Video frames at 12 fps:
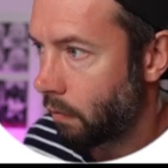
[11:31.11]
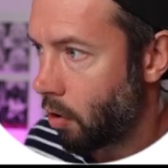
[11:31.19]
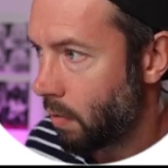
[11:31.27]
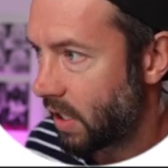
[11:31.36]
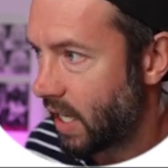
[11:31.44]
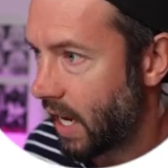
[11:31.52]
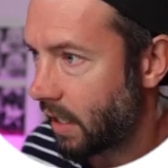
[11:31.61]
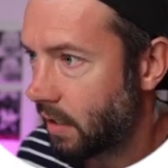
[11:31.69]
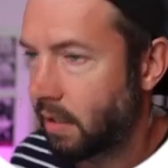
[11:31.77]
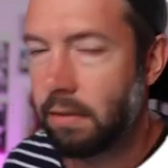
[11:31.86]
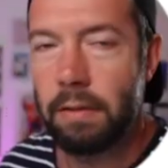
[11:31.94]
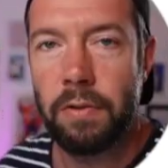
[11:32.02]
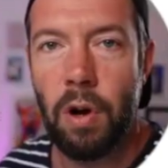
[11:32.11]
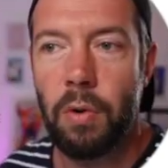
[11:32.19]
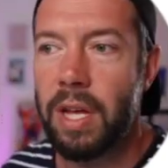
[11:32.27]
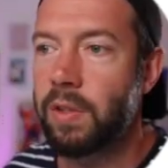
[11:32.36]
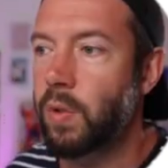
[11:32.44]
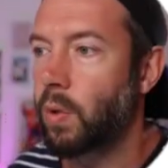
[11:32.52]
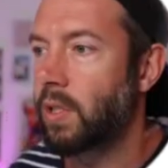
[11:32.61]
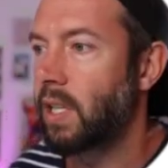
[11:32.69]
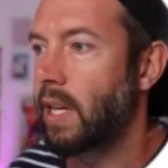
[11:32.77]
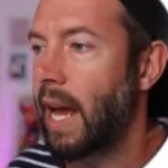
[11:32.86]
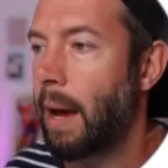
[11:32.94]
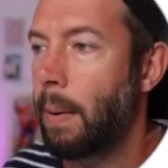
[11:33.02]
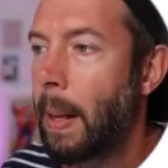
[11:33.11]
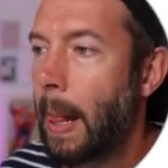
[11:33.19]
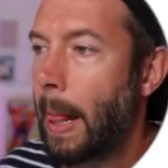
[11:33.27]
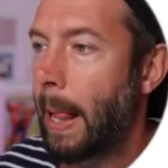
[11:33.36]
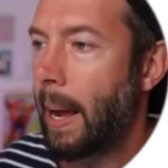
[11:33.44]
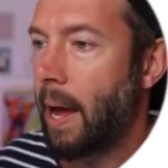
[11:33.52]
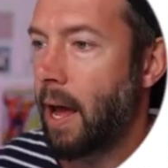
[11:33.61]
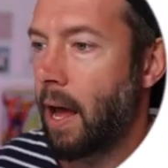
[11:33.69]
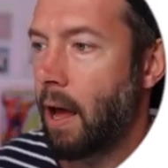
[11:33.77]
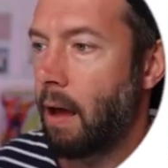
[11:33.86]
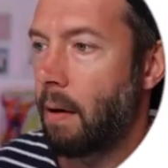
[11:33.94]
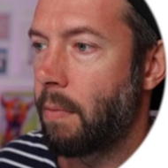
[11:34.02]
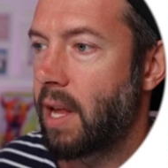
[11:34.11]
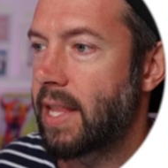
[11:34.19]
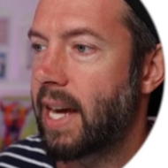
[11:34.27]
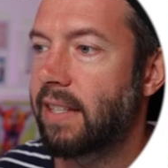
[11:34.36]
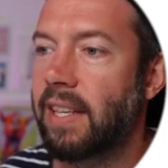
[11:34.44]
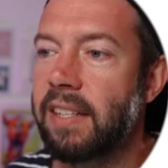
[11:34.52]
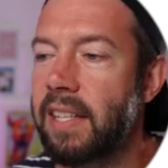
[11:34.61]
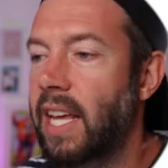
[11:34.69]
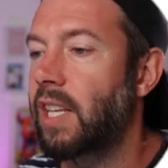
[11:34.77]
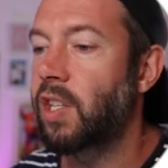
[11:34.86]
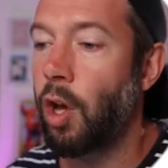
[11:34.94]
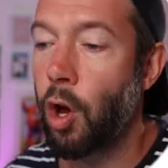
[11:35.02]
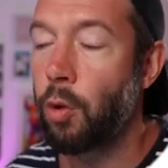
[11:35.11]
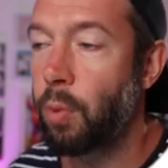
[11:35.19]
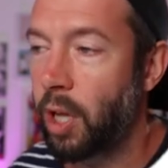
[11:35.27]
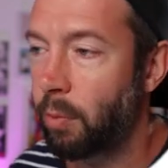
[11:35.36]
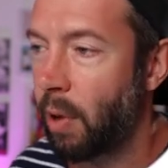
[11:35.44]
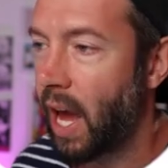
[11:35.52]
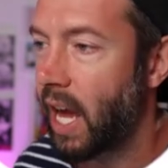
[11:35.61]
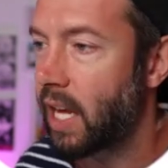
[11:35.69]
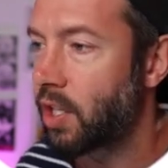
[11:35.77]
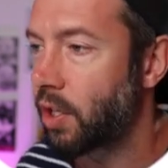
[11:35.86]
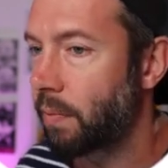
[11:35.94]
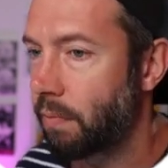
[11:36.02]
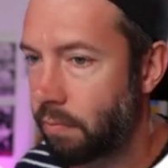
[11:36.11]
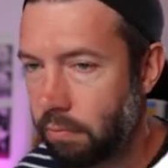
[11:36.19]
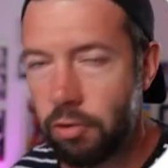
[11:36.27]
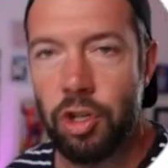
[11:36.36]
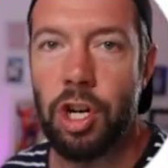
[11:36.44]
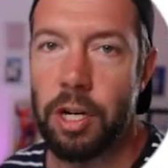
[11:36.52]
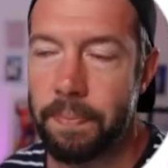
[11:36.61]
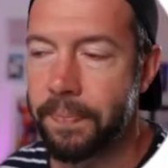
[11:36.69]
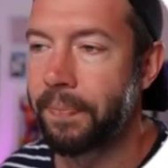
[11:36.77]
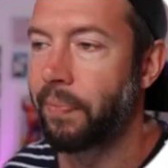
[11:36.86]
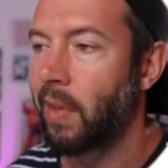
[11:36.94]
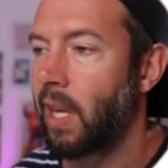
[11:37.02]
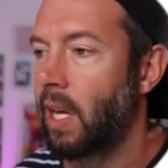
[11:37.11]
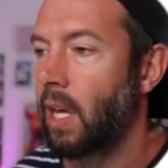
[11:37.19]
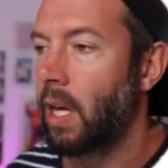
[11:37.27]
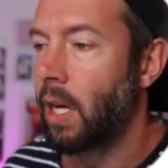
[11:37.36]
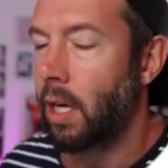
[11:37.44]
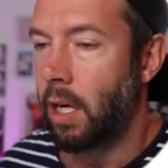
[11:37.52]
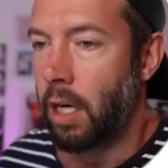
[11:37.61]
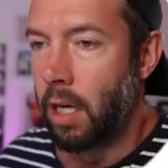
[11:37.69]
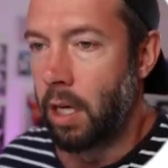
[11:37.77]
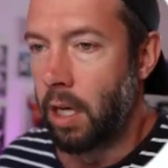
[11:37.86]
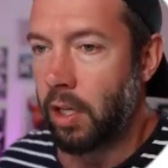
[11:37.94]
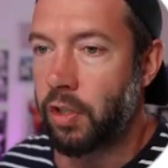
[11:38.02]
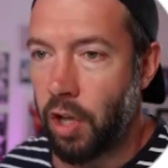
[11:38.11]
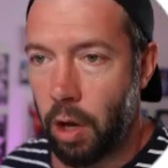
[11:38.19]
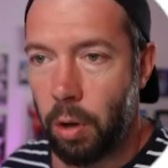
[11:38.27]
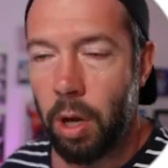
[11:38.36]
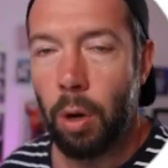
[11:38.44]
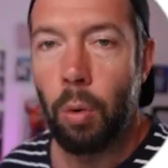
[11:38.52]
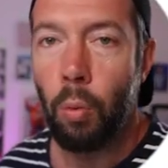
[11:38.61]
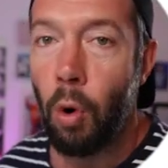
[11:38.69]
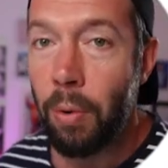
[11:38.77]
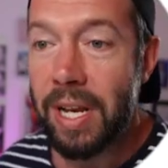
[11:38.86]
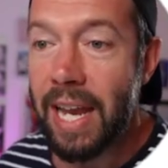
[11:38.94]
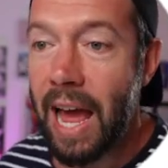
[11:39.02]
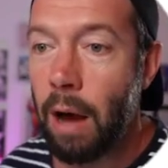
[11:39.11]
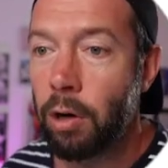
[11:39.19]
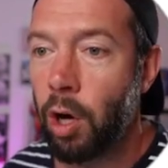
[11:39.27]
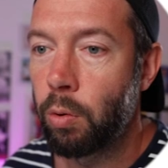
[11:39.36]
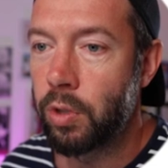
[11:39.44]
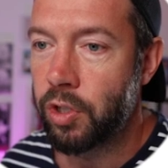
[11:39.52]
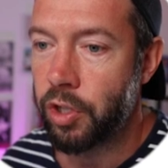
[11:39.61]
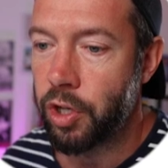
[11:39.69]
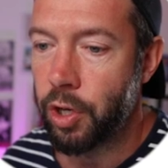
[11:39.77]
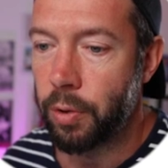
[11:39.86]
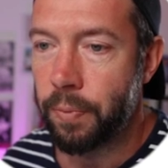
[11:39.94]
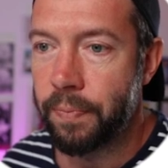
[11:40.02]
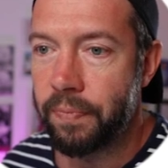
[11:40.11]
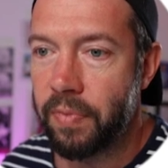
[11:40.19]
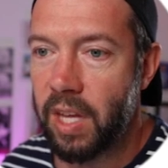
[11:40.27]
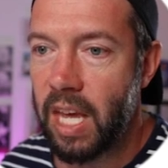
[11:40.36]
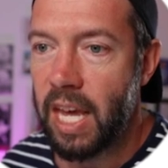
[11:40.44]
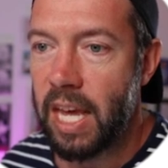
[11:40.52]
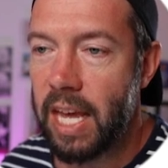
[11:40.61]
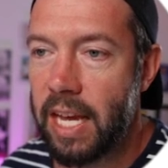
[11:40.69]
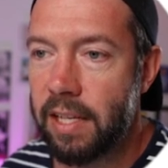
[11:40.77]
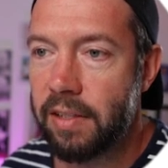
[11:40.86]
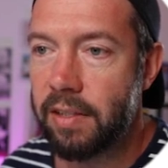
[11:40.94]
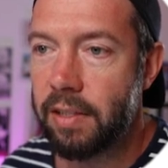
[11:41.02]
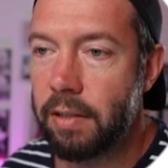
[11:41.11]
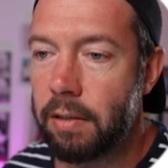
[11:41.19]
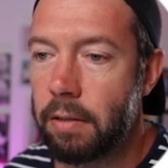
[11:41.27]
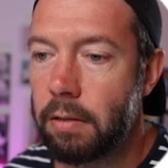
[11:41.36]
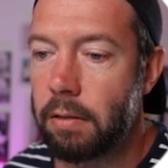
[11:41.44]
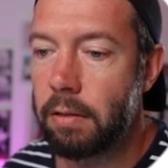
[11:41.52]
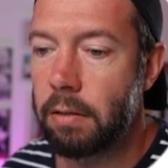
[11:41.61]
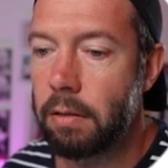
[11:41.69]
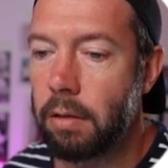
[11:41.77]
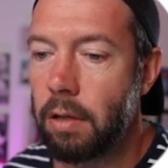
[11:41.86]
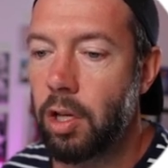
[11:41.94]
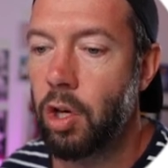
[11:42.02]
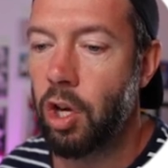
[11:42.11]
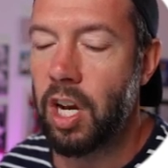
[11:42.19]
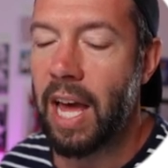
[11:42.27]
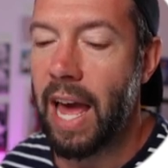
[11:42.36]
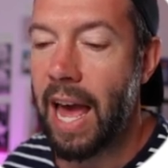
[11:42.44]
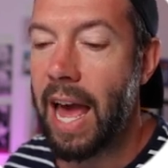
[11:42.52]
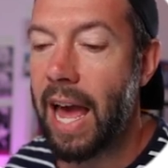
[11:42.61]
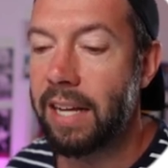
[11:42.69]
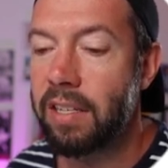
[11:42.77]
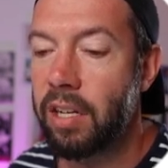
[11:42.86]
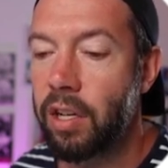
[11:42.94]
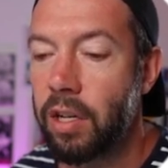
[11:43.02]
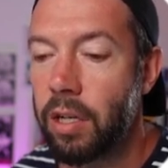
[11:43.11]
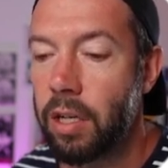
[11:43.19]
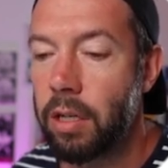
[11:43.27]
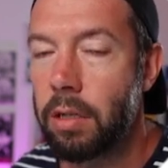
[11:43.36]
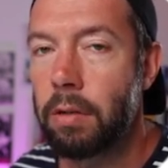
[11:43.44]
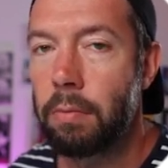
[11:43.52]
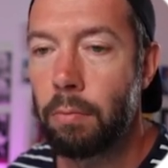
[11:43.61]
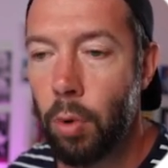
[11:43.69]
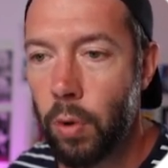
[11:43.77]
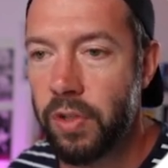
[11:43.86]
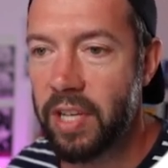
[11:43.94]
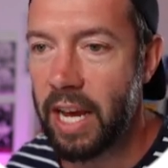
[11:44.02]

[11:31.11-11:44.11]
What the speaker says: Got my text, I've got all that sorted now. And that's there. So there's the opening page done. So what we're now going to do is you're going to add more